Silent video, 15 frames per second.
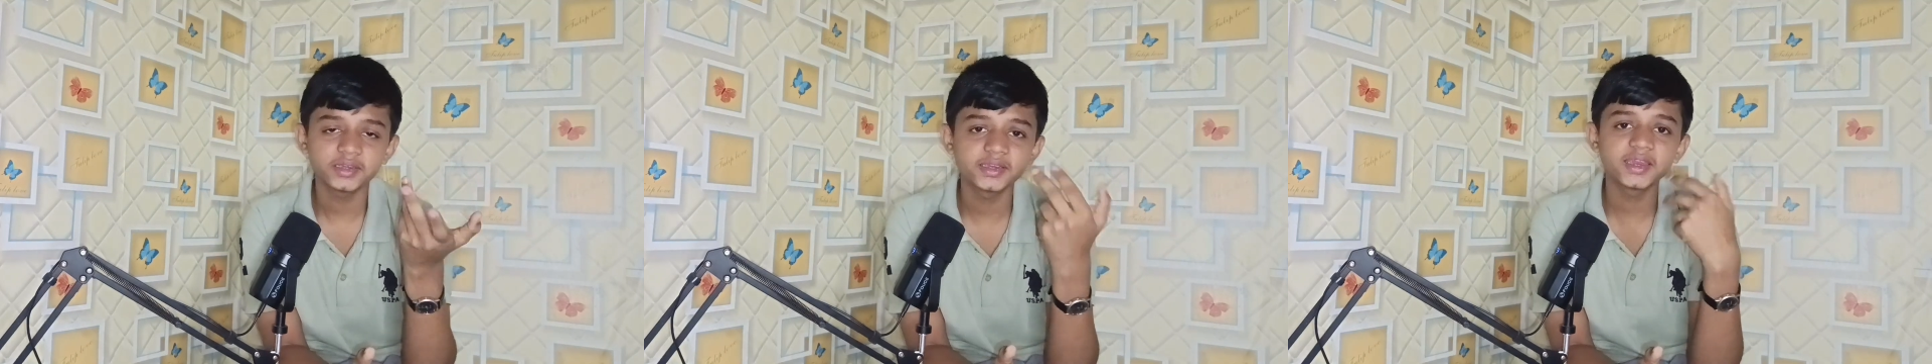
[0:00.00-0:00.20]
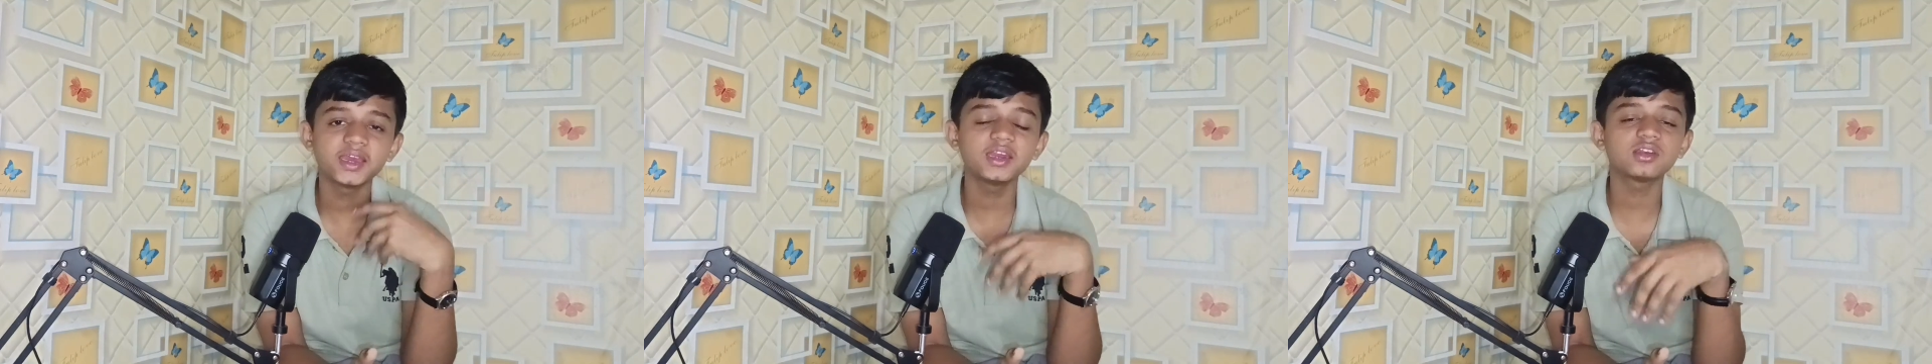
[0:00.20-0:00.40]

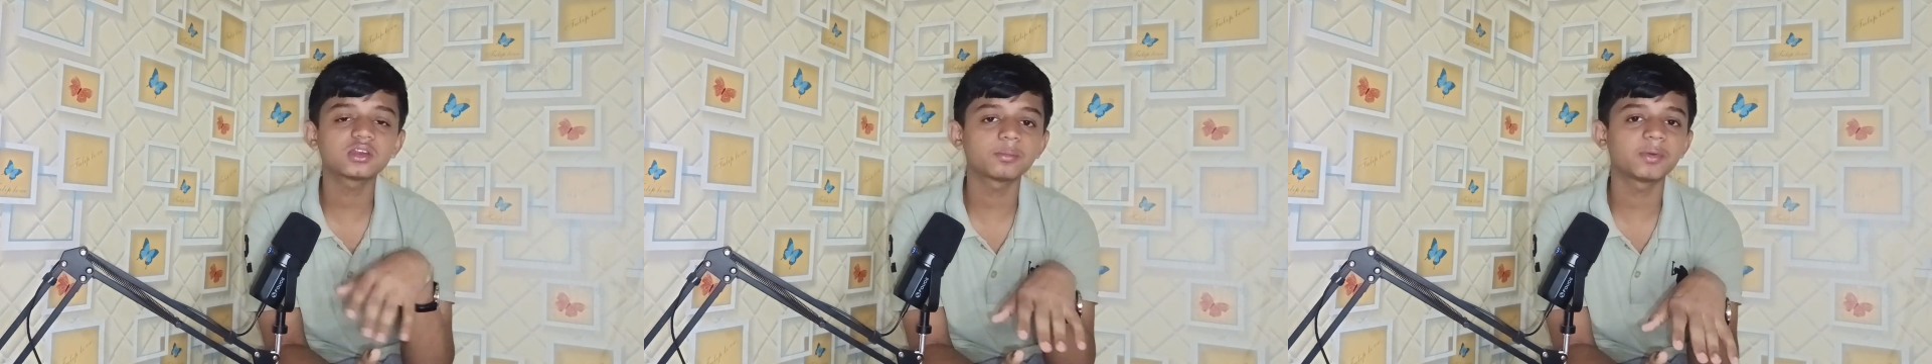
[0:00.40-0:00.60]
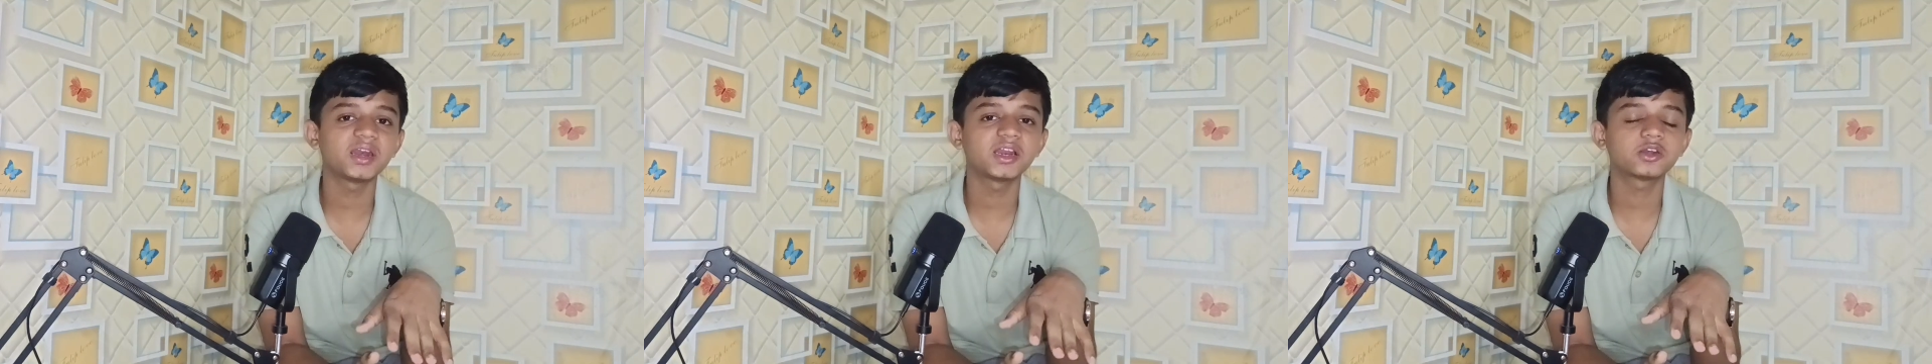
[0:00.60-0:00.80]
gain
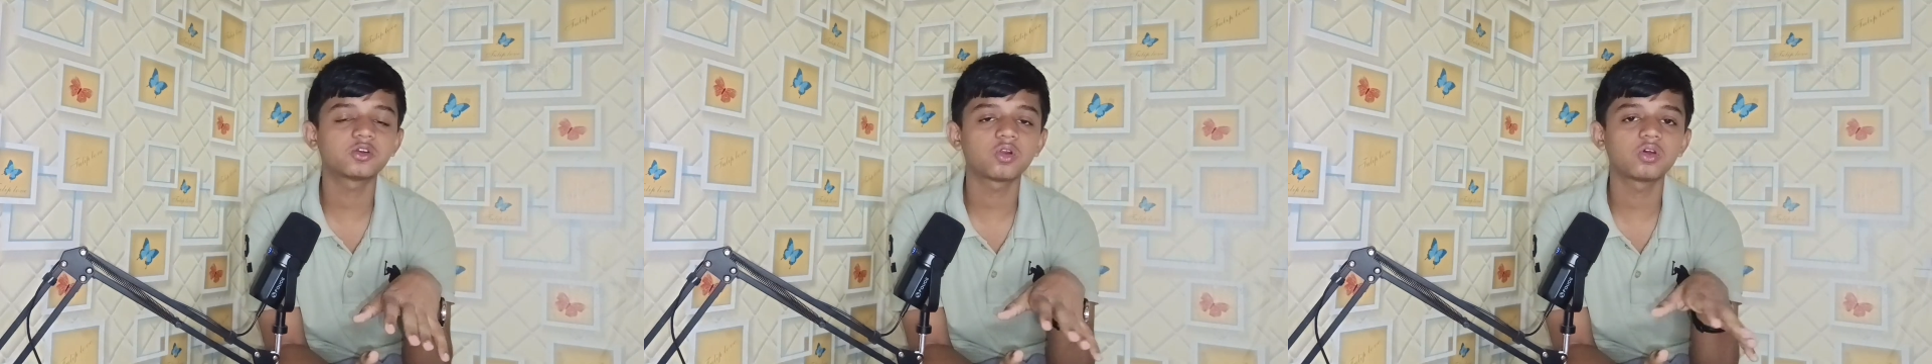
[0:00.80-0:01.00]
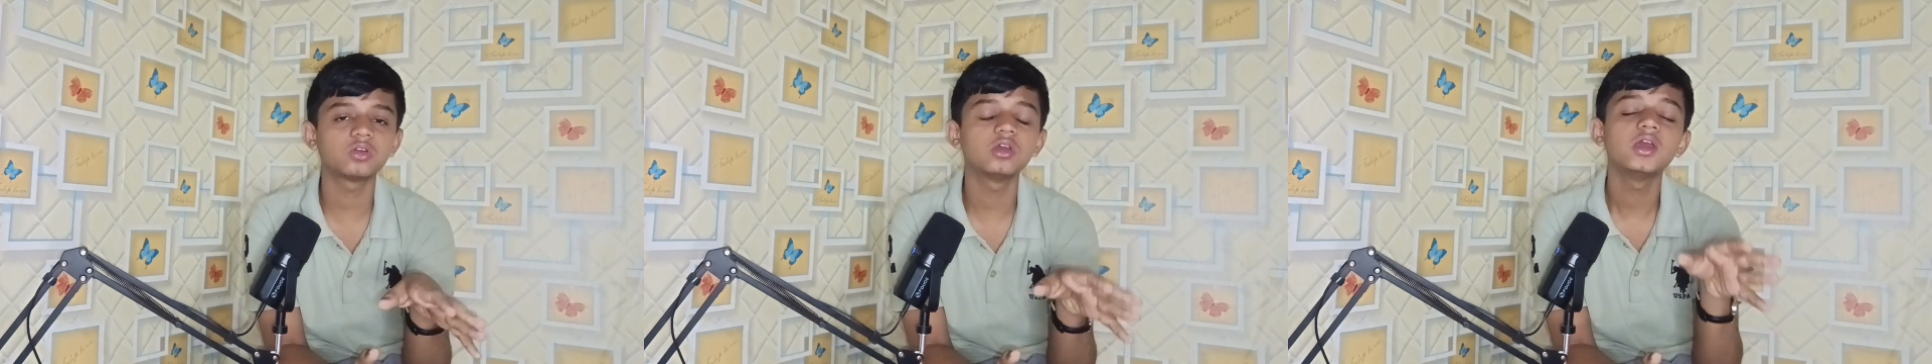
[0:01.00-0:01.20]

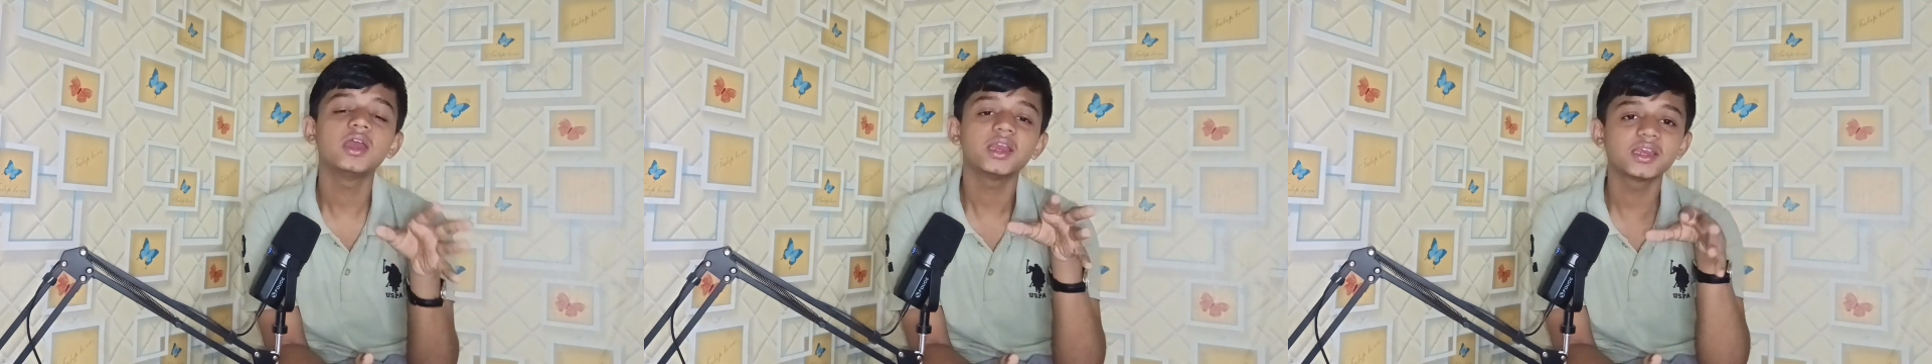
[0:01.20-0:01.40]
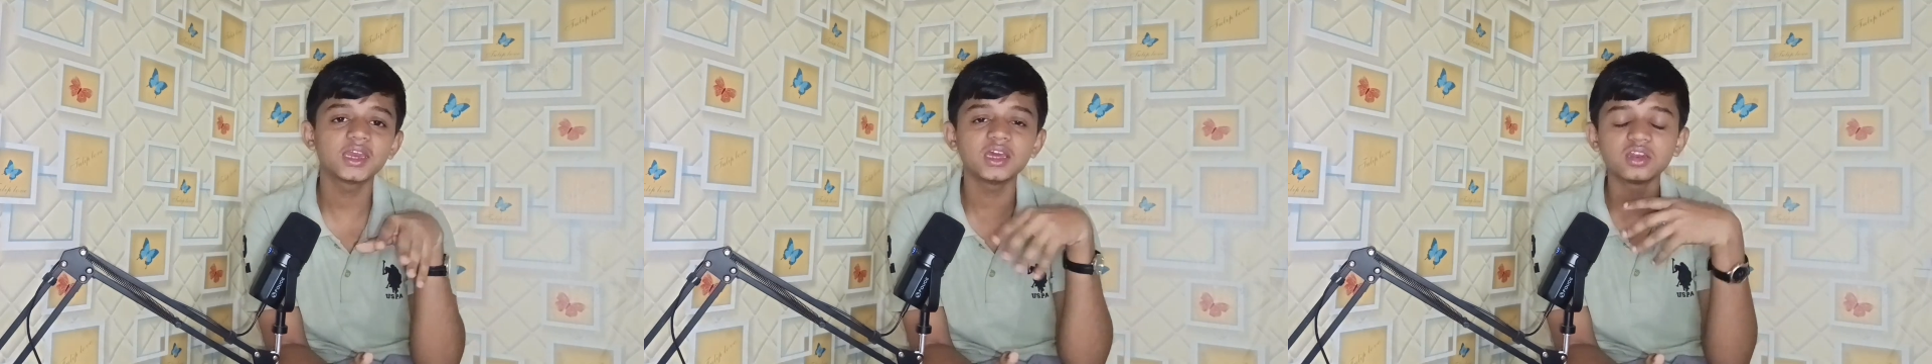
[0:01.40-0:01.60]

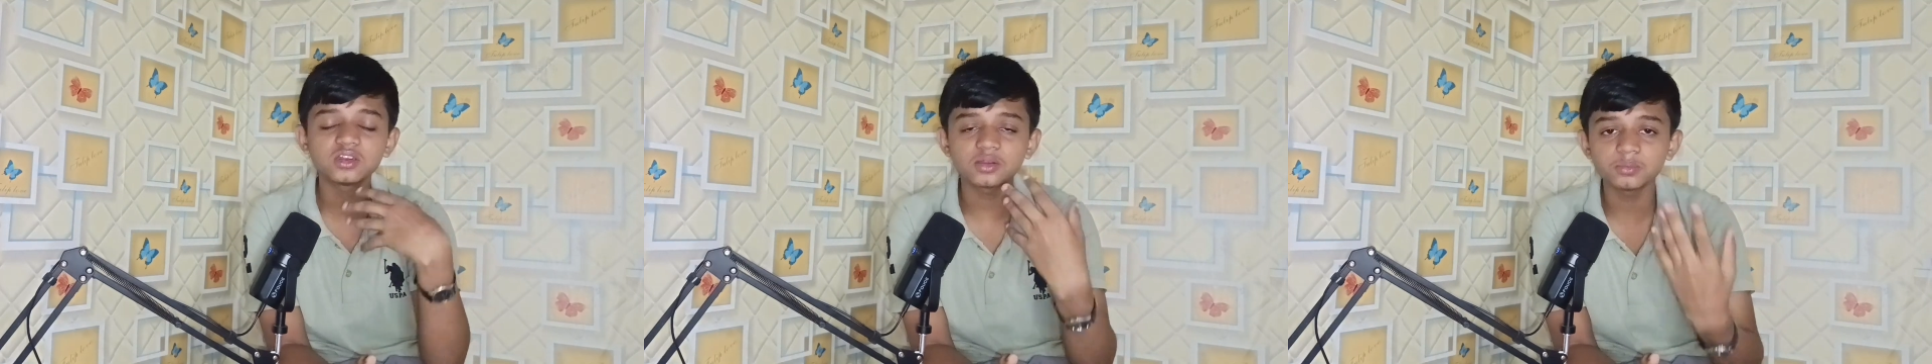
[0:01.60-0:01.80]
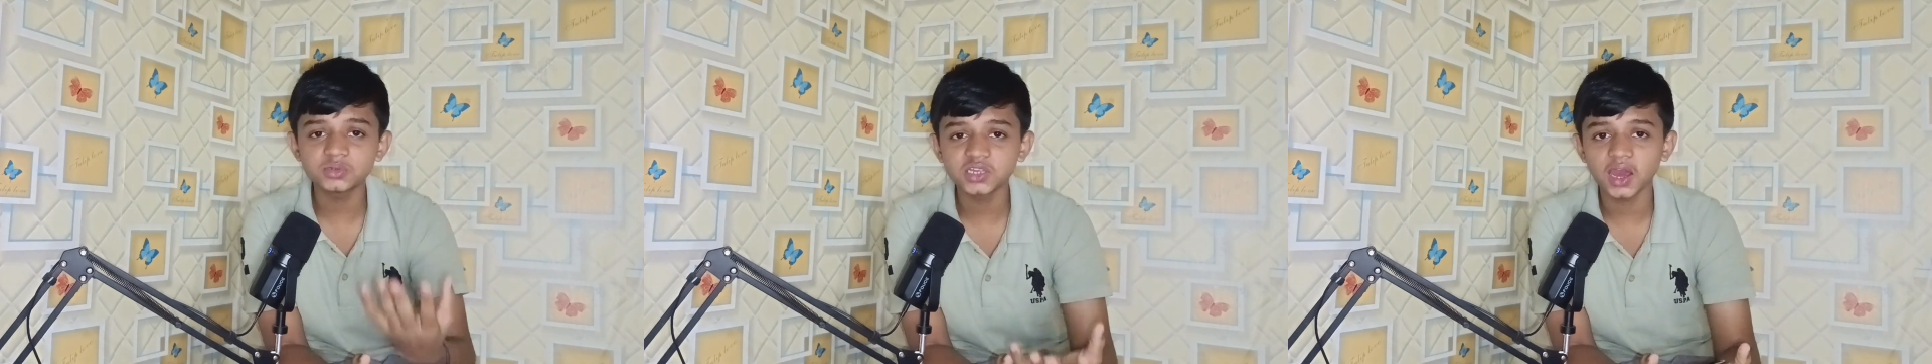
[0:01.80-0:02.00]

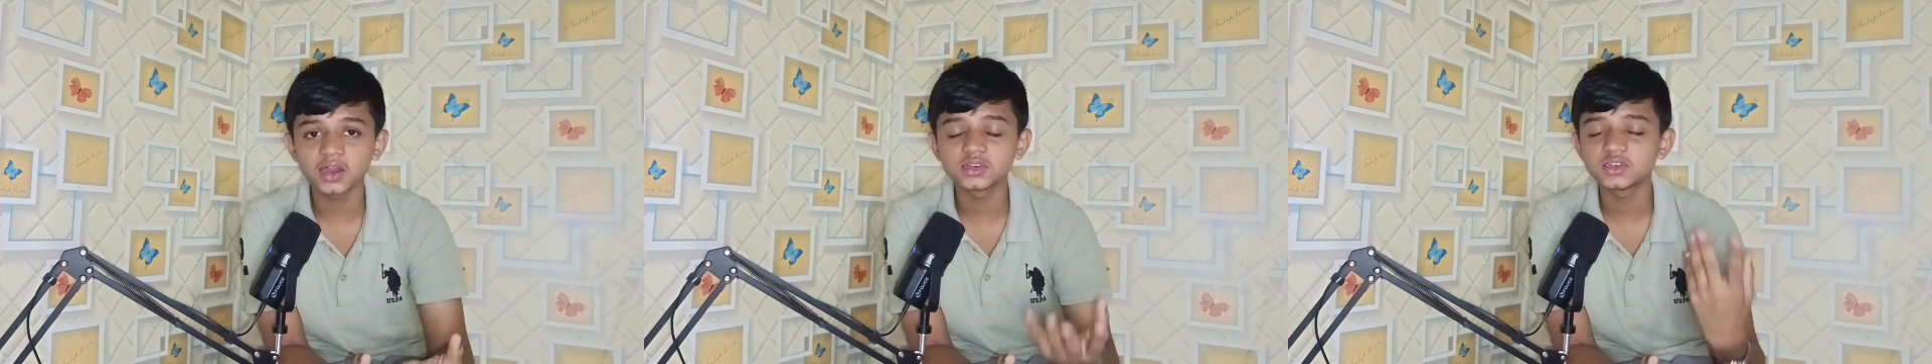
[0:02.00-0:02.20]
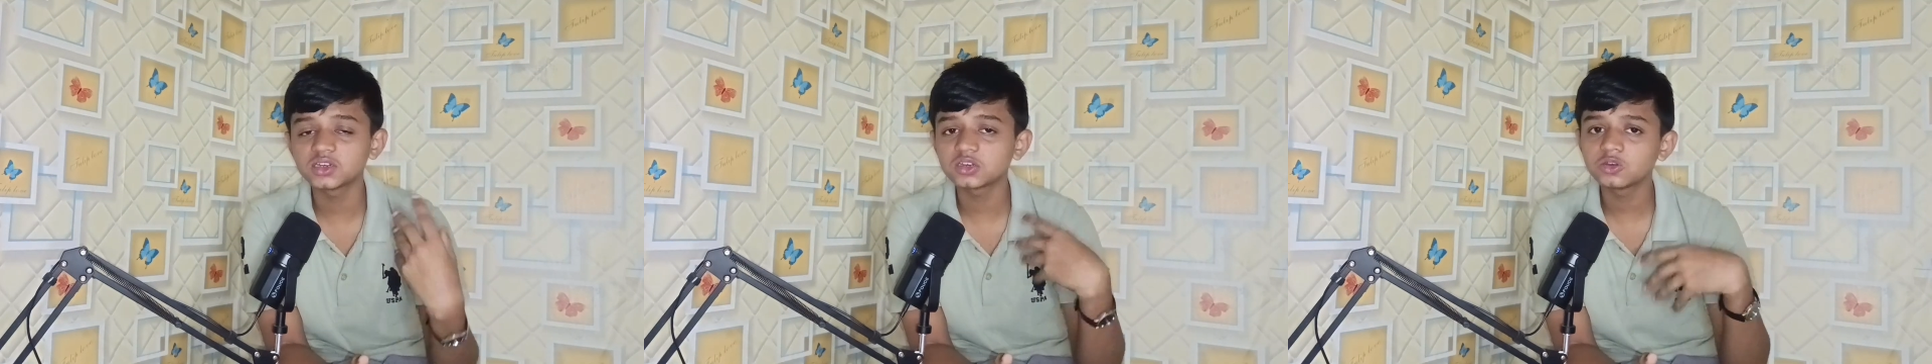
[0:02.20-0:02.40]
some
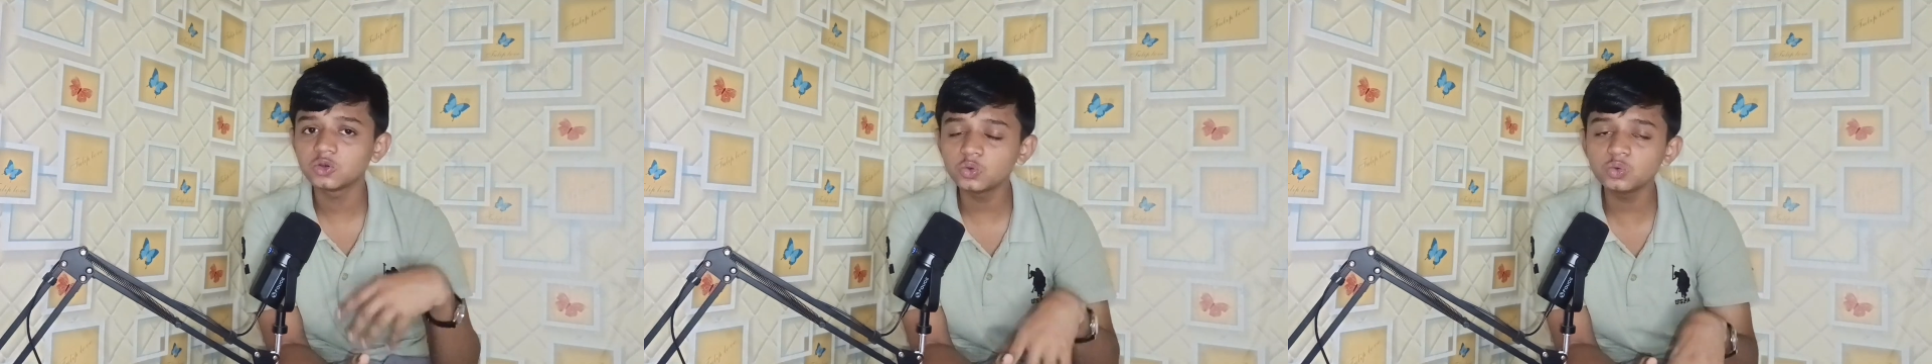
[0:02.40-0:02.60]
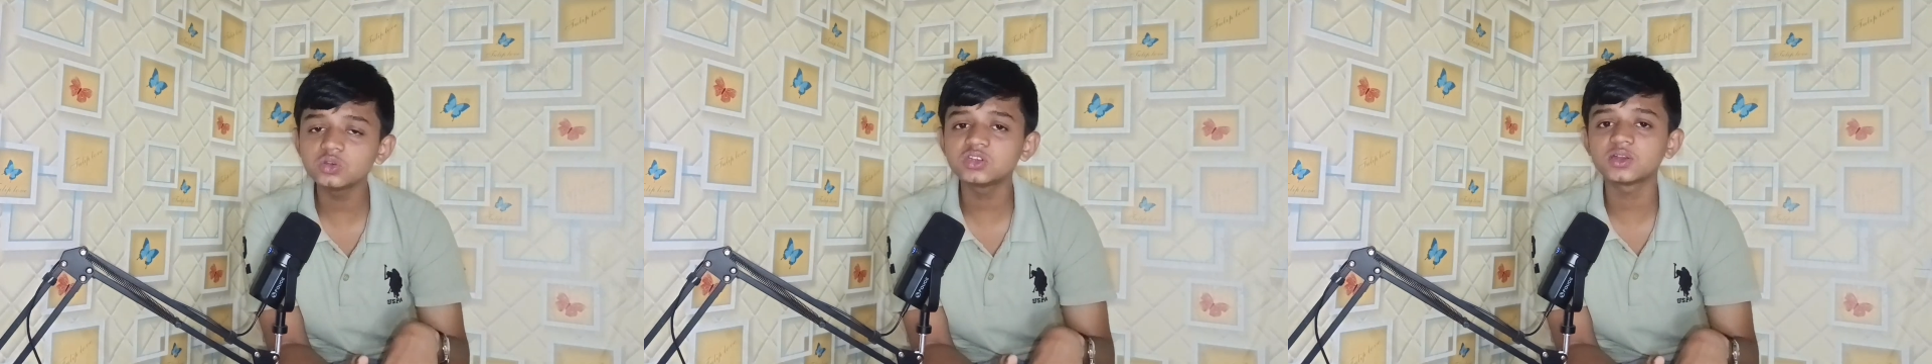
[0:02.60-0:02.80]
charges, lose